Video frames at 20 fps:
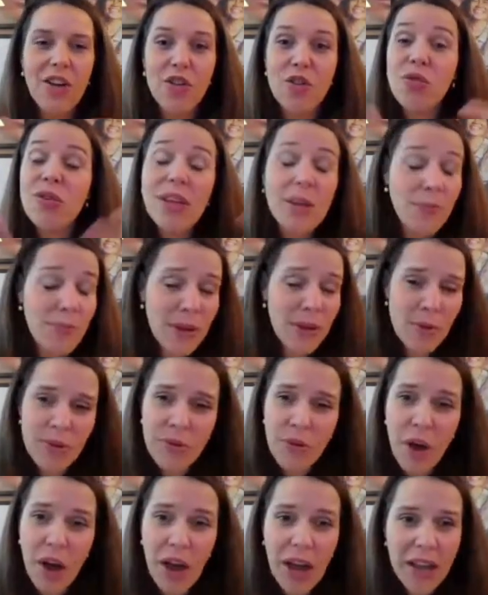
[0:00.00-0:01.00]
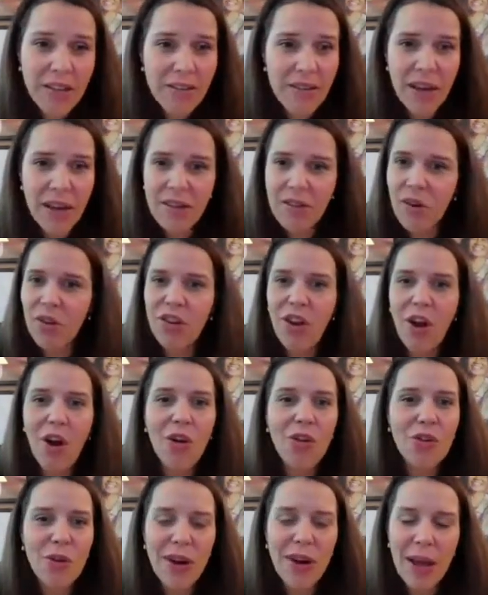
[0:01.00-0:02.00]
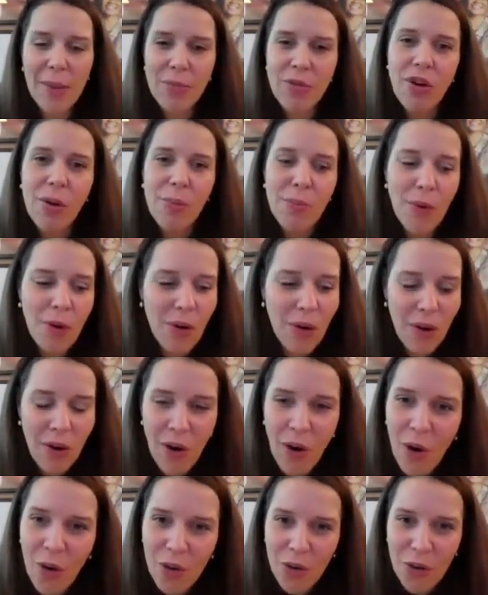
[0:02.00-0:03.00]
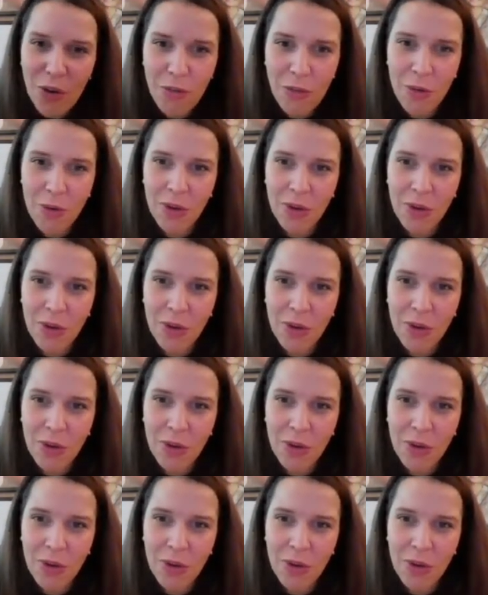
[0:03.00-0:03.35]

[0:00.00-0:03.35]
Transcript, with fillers: should it be with a headset on your laptop or on the